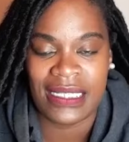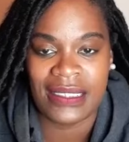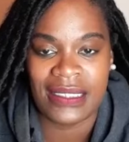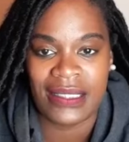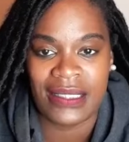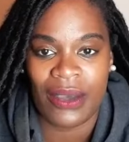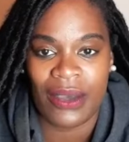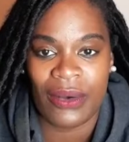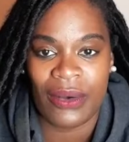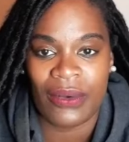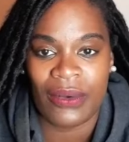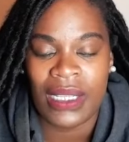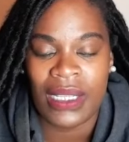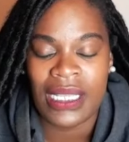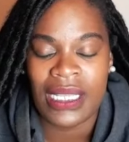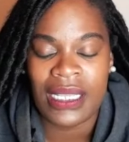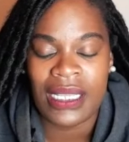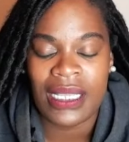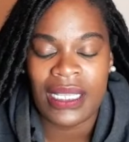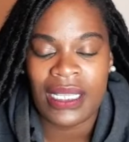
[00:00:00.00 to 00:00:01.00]
So
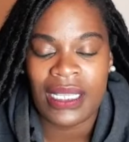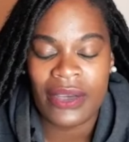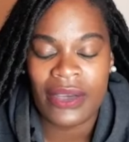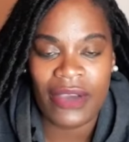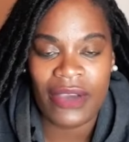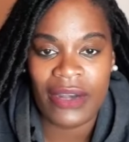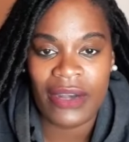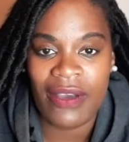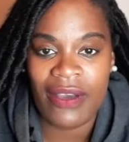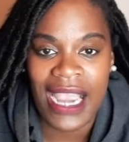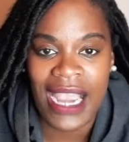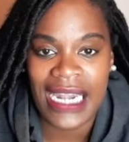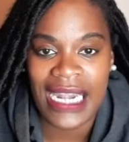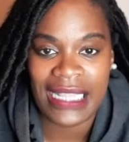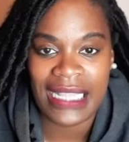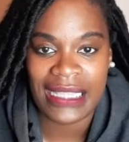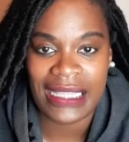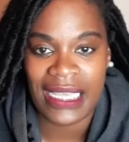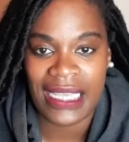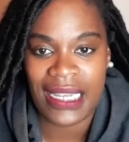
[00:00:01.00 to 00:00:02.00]
Grit and Grind
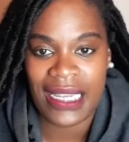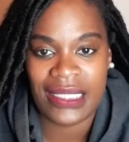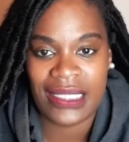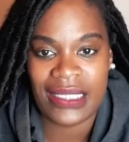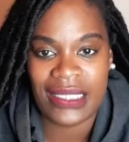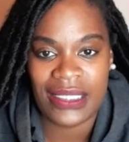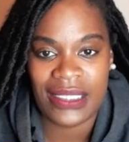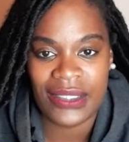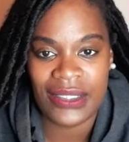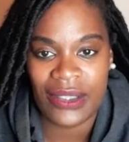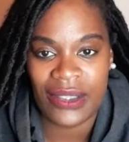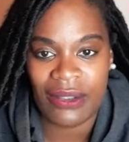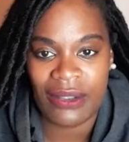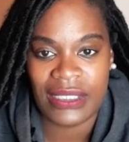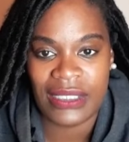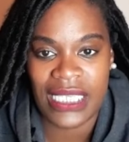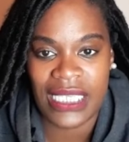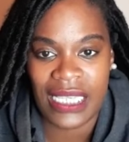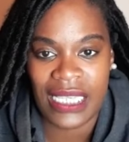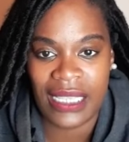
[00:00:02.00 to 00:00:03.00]
Athletics
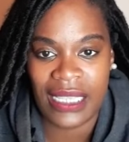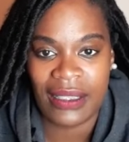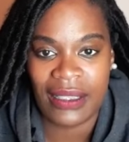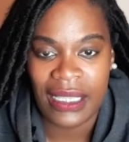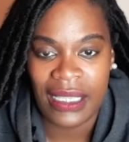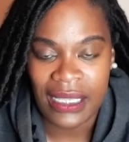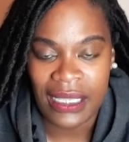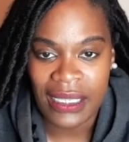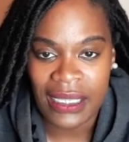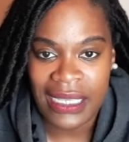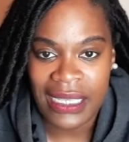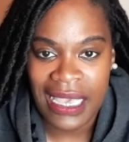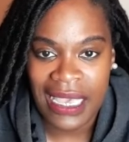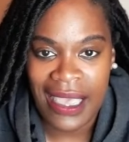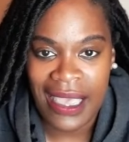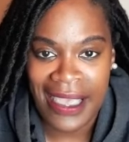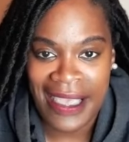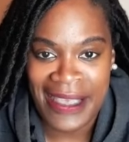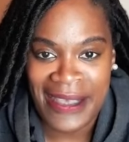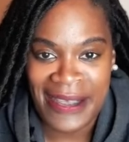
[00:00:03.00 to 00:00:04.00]
Consulting
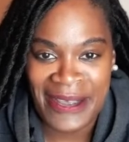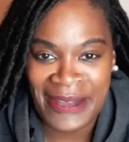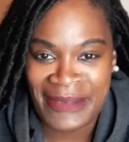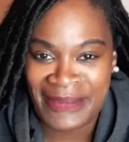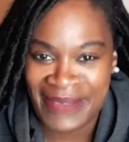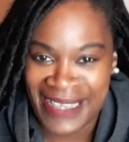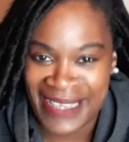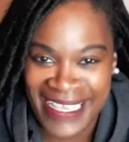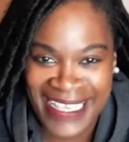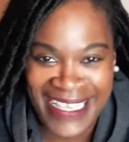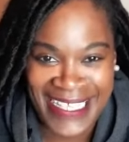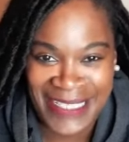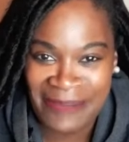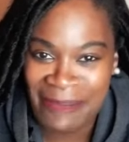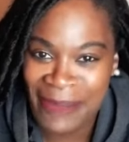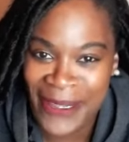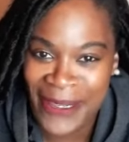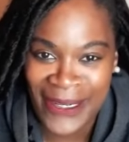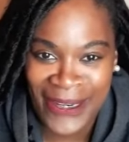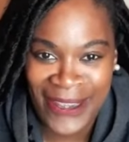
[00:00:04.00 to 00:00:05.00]
is
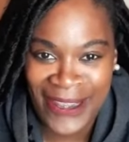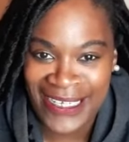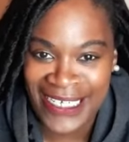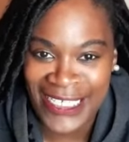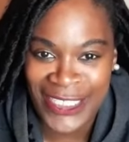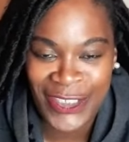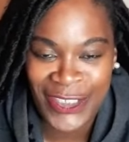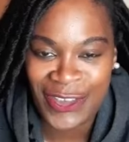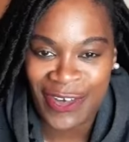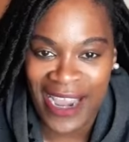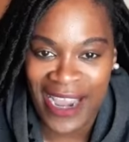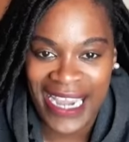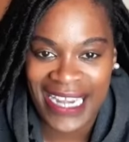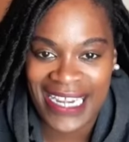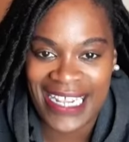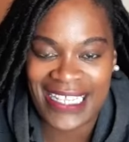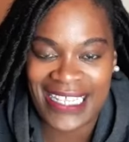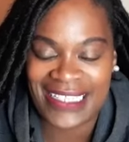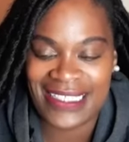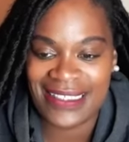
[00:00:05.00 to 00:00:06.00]
putting on these
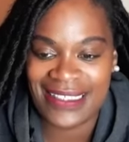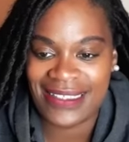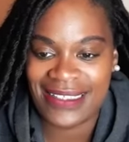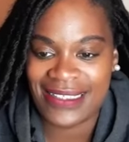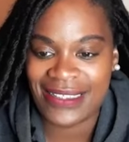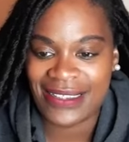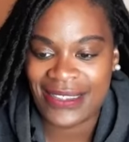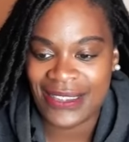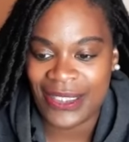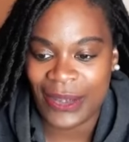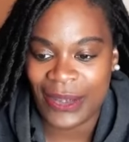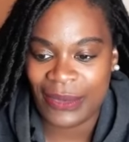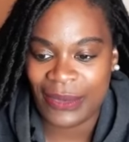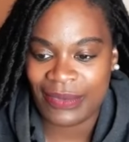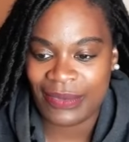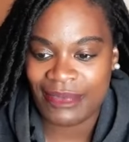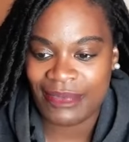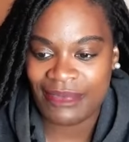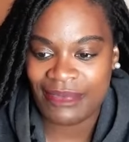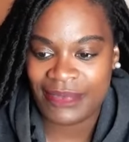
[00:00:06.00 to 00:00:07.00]
trainings.
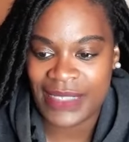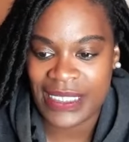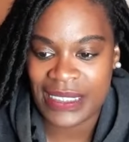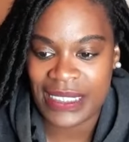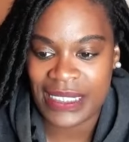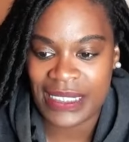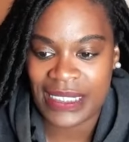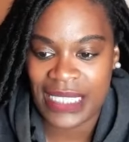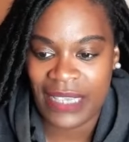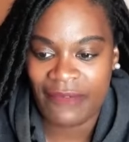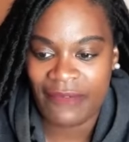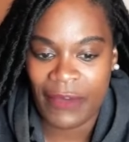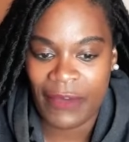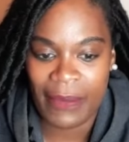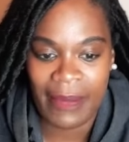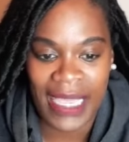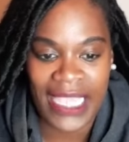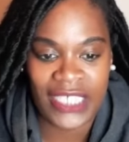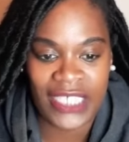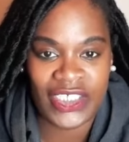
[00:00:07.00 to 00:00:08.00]
So this is
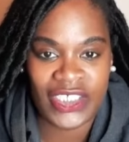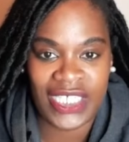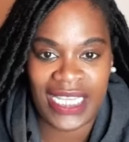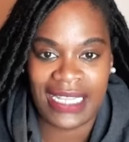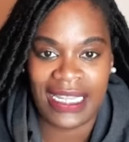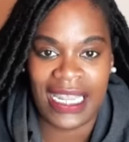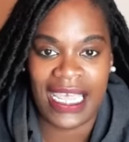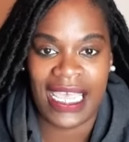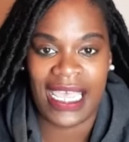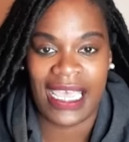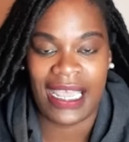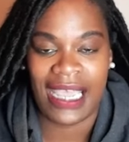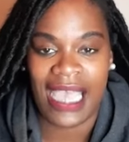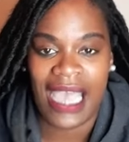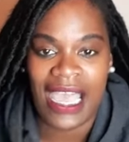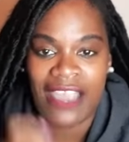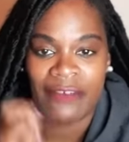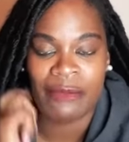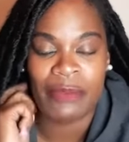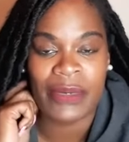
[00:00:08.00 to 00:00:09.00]
information that
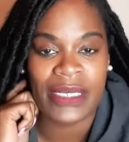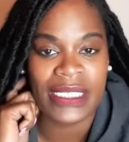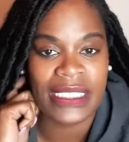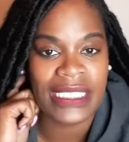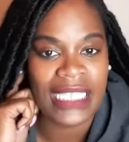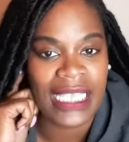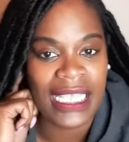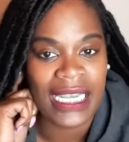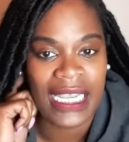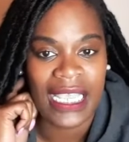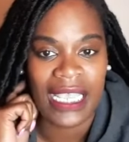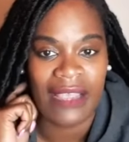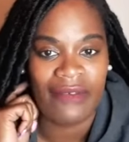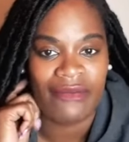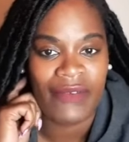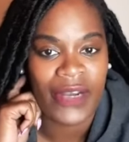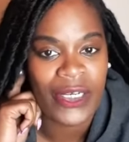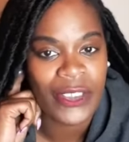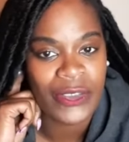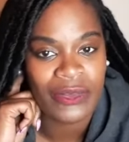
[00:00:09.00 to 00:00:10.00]
I've
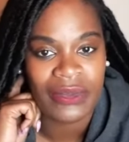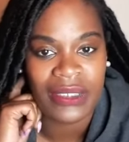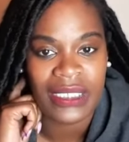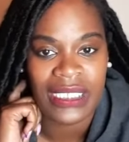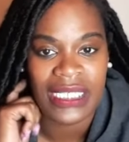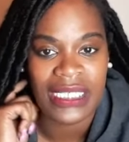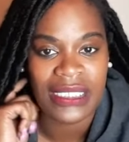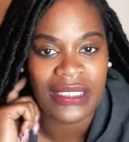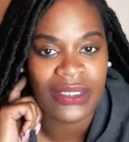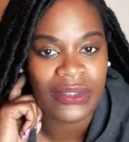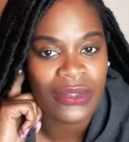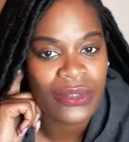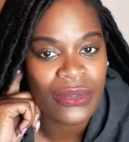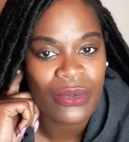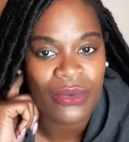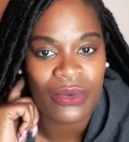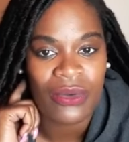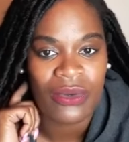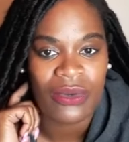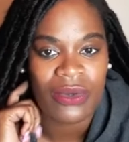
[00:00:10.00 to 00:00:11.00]
presented virtually to
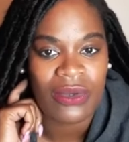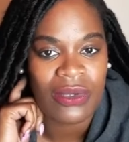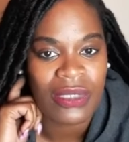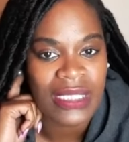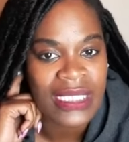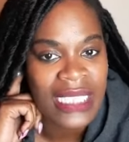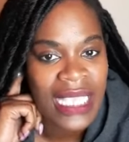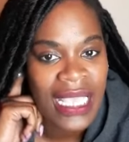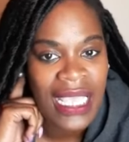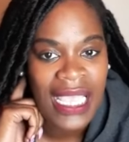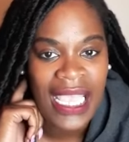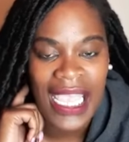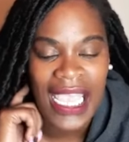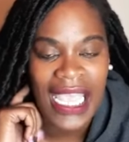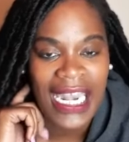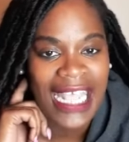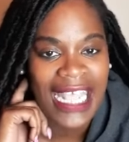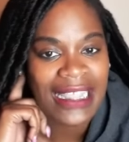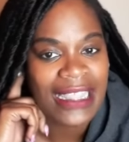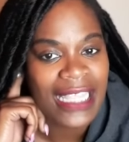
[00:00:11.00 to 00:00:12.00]
schools
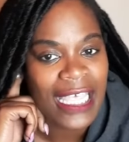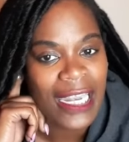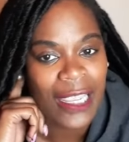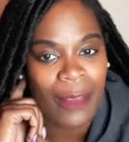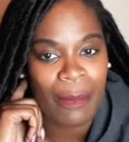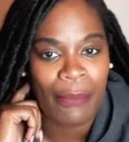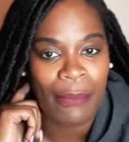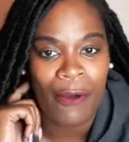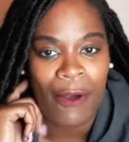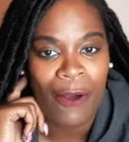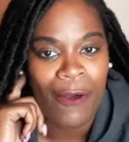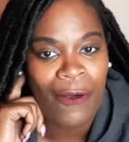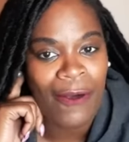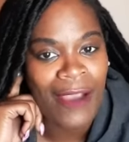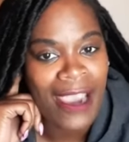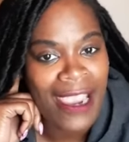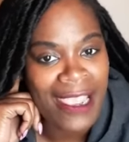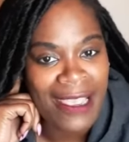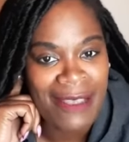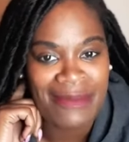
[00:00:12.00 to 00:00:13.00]
and athletic
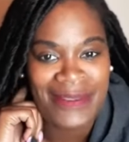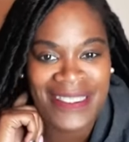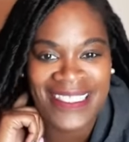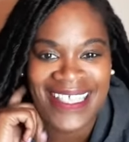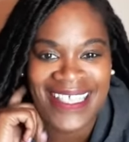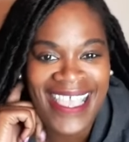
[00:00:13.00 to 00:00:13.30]
programs.